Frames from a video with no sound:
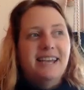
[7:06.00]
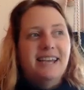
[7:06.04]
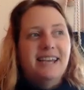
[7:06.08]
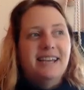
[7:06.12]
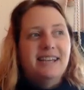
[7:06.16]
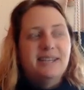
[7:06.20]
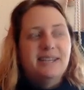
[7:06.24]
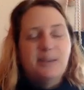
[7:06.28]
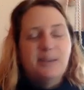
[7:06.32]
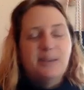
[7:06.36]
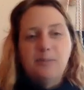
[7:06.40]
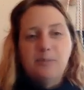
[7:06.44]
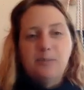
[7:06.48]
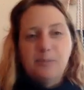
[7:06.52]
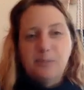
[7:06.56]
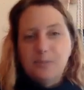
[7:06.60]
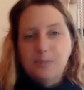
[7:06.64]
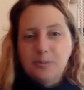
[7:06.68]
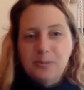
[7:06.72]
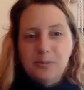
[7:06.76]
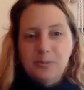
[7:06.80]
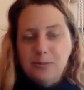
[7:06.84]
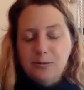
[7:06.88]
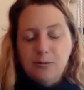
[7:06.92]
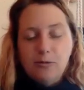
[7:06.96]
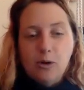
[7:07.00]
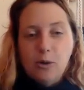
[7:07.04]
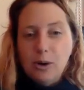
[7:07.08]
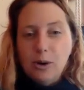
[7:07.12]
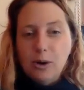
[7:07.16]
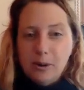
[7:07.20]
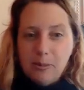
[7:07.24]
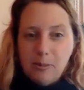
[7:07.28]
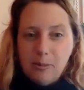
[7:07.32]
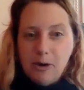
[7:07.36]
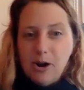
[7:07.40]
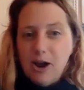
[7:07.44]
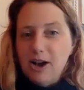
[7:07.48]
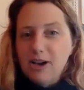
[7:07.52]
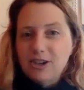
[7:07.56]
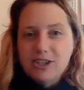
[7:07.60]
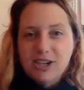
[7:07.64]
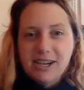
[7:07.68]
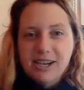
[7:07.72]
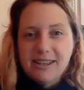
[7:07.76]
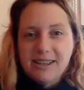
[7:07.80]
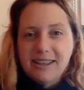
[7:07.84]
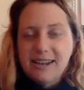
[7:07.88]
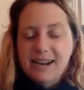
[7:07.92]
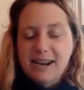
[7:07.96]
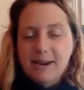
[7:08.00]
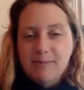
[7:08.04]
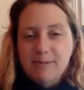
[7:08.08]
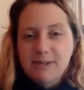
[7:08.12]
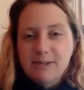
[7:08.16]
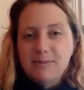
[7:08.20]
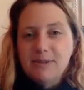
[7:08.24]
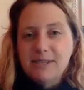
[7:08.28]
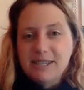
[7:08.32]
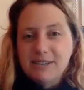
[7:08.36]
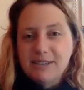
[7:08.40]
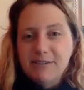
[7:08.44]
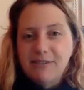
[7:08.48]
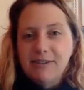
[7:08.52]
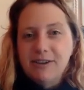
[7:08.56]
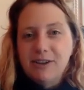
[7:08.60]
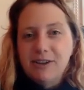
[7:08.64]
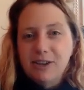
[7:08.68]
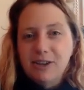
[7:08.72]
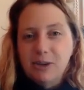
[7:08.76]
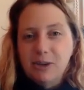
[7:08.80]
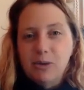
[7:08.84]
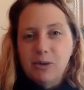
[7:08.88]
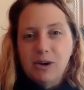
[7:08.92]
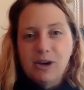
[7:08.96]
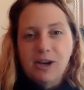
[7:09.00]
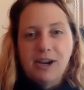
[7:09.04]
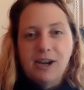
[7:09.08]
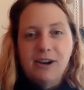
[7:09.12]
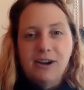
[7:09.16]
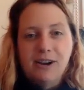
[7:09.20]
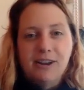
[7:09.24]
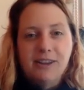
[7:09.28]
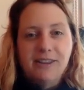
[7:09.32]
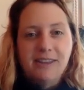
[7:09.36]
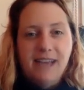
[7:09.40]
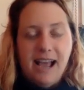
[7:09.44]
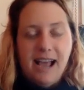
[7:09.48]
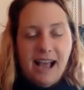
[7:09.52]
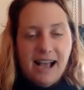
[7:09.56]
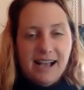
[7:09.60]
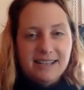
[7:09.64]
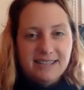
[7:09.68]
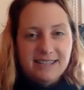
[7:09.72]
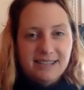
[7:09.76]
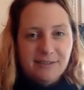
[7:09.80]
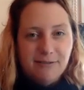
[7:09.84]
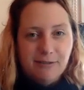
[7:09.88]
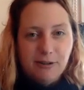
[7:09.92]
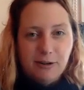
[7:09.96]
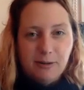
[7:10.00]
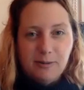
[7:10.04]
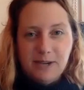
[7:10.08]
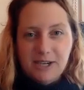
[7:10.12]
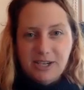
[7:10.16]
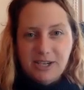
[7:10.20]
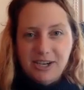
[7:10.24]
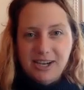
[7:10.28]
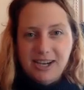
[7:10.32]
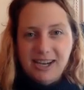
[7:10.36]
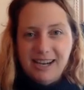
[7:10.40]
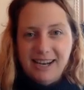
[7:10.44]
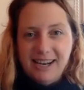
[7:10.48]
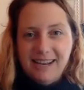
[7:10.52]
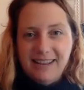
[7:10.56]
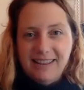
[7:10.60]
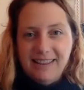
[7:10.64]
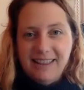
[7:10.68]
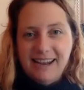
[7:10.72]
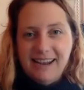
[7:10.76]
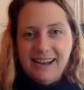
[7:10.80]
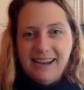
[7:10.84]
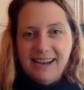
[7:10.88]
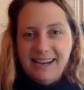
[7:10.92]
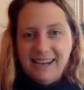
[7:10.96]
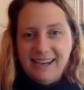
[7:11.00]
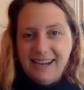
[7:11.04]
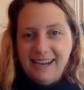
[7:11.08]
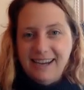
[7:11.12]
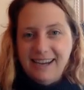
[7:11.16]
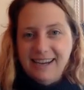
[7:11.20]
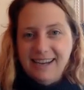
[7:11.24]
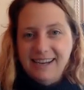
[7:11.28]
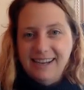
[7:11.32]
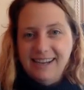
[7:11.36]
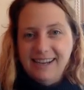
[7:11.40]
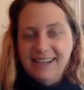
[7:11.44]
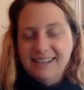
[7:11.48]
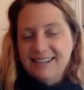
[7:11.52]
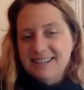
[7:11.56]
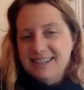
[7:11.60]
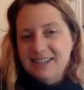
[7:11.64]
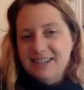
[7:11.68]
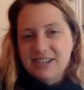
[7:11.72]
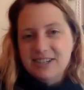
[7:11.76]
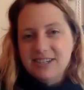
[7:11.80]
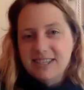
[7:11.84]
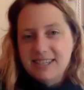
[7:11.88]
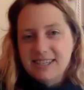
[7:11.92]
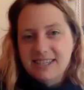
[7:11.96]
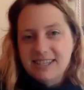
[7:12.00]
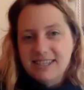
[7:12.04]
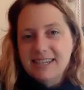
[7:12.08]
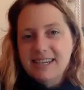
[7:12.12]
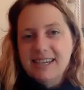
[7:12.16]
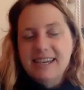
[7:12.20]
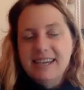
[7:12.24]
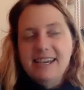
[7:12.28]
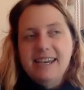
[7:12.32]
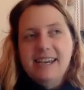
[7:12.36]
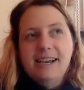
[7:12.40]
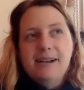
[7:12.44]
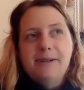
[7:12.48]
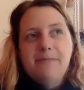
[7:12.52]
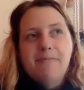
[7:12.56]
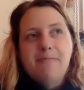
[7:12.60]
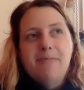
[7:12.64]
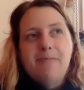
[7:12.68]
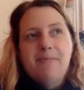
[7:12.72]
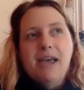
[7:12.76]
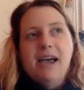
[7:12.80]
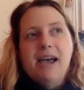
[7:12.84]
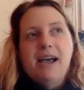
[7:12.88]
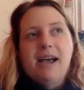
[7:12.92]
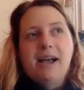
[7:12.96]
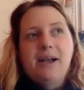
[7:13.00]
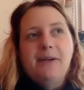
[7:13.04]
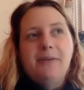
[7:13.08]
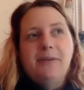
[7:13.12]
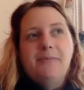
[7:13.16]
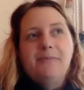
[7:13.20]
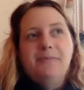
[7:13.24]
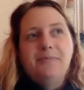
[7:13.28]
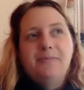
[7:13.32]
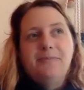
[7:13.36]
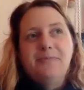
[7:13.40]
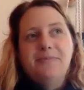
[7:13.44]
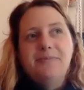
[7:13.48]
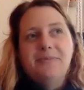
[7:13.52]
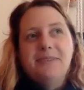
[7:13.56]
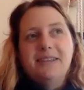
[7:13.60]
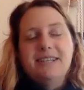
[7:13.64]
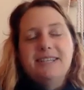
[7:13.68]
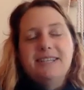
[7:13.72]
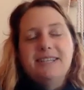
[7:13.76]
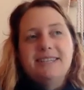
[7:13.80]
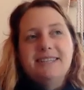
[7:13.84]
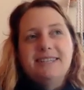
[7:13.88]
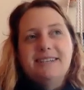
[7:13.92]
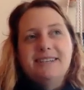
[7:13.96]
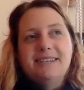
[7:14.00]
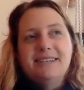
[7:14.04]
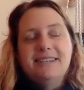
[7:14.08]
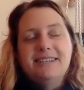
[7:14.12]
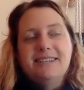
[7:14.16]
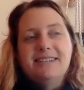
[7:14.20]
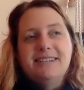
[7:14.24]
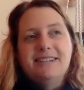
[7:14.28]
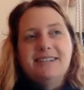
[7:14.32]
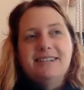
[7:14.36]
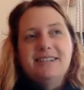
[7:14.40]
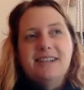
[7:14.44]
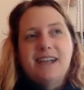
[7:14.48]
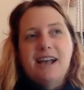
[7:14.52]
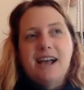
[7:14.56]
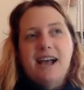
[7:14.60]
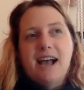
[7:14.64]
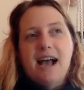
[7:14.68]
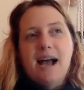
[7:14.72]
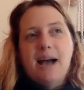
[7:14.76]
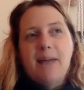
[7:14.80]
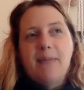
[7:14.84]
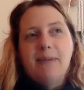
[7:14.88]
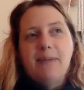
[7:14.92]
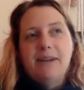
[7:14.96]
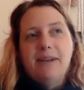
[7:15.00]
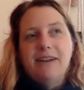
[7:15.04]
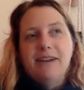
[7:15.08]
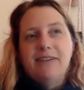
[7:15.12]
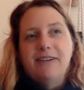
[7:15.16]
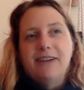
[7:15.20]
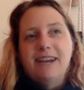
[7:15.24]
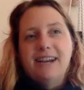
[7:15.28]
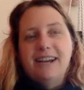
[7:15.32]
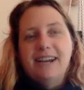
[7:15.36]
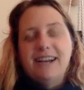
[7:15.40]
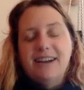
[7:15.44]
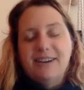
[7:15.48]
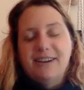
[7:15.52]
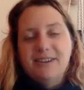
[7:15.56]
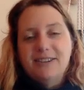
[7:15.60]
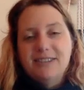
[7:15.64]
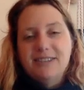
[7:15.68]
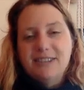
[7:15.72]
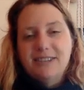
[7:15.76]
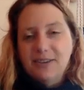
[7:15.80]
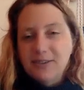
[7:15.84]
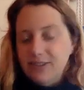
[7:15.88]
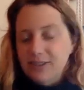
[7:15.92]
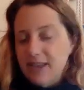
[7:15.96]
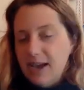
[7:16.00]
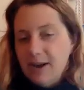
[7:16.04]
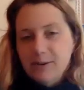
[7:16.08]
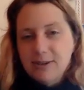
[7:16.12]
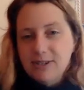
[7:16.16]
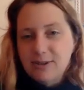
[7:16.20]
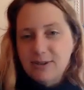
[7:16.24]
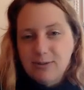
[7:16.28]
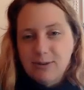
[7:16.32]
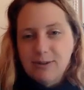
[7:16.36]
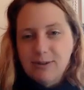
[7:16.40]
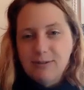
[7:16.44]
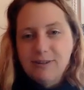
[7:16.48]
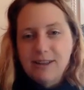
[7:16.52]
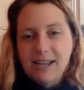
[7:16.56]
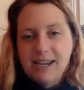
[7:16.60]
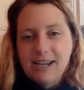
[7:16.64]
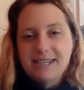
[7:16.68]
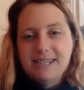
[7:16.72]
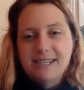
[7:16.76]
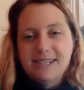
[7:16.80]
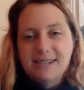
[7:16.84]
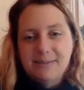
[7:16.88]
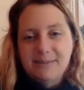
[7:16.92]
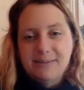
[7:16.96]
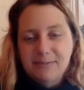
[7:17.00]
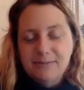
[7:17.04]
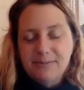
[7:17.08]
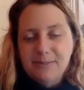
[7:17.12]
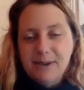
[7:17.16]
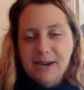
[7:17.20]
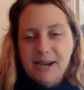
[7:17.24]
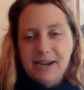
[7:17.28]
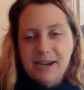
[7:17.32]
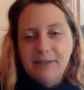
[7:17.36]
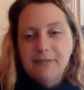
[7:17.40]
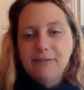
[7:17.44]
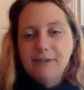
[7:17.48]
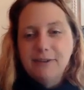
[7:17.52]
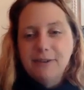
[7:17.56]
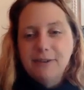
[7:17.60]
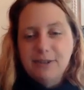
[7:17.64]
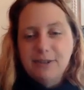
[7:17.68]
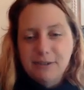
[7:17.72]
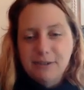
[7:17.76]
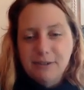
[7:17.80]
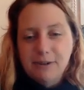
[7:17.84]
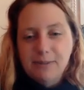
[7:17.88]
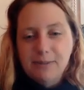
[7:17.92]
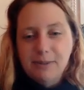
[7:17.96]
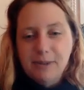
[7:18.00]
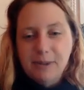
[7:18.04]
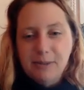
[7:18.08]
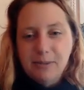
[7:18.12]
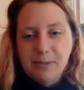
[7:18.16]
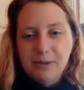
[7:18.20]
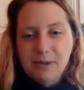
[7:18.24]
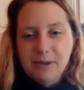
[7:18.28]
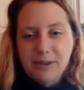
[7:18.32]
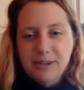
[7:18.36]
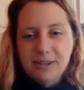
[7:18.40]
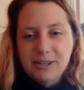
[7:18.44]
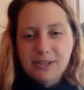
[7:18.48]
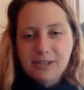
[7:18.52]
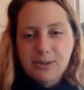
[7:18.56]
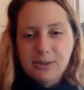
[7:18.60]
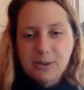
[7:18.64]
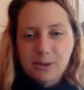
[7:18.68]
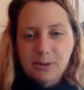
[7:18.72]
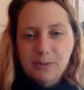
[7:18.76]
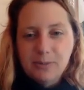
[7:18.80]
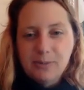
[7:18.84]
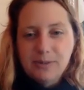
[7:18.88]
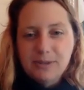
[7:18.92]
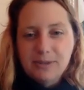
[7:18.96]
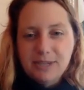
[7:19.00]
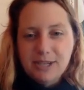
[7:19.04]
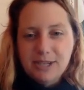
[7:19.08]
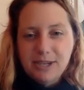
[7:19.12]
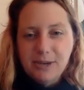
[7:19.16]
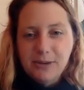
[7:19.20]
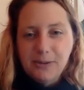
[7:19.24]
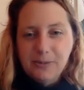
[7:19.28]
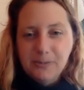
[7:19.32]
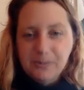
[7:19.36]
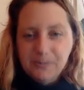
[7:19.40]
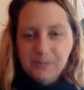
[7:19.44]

it's a for a project that I'm specifically working on that has information in it that I need. It's just um it's just not happening right now. So that was reflected by a few different people in this group too.